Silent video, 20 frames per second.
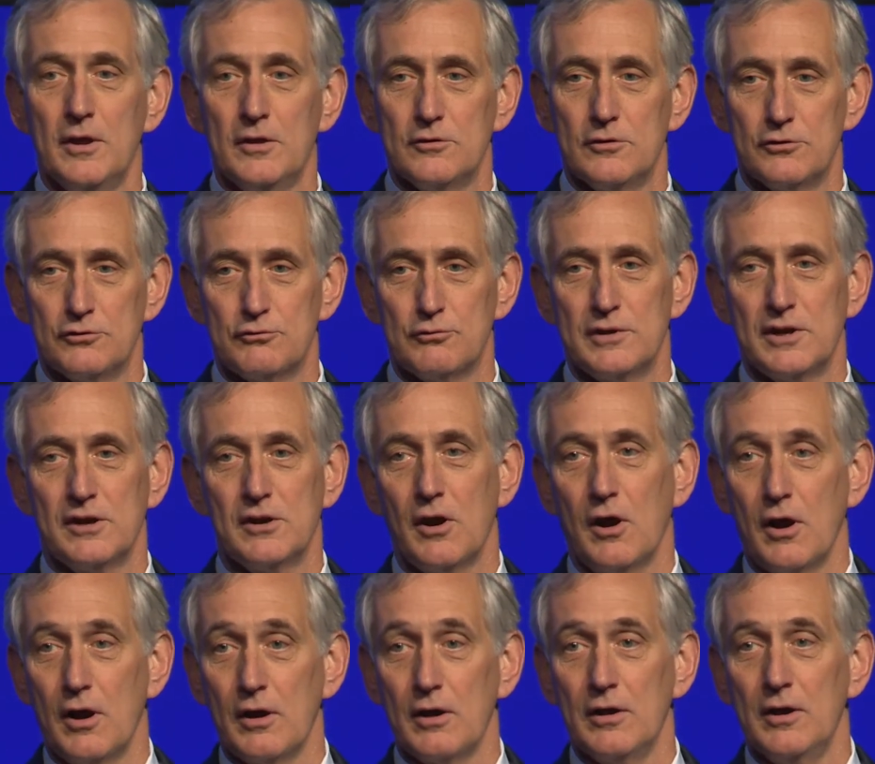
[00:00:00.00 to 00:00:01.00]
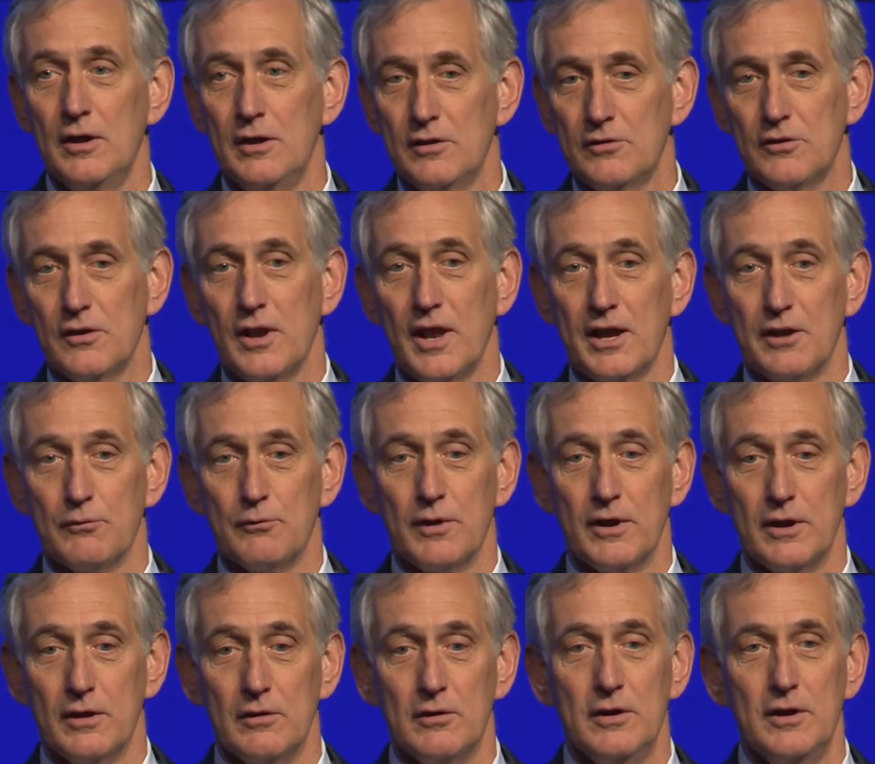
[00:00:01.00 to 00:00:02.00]
the streetcar, the light
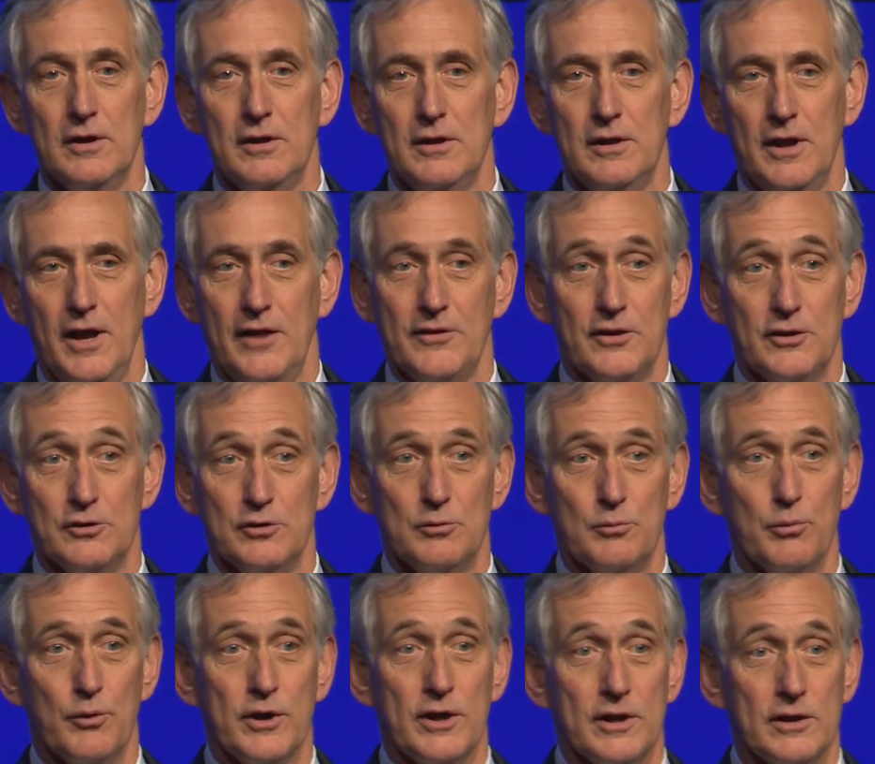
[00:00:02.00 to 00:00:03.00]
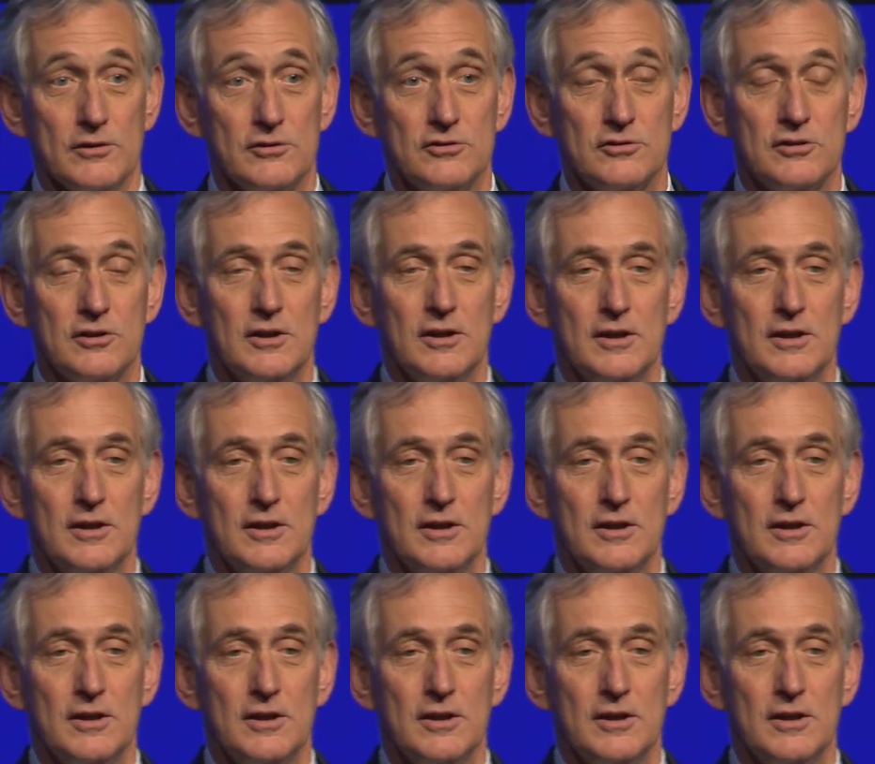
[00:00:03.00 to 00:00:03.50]
rail, and the new bridge.